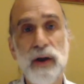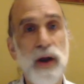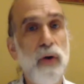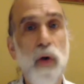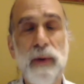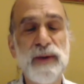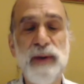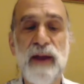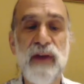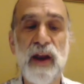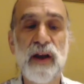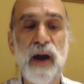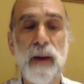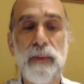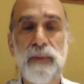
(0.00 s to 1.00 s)
enormous amount of
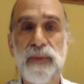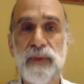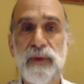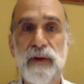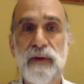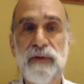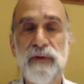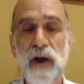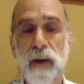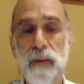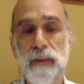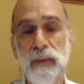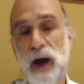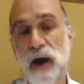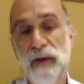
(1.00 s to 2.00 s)
income
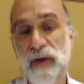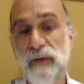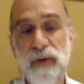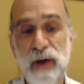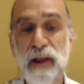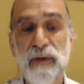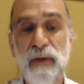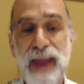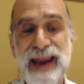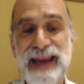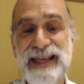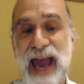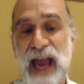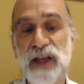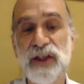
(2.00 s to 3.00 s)
from uh, from freely from any
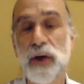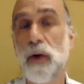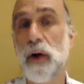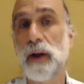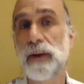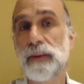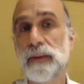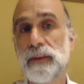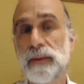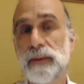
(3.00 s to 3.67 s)
tax at all.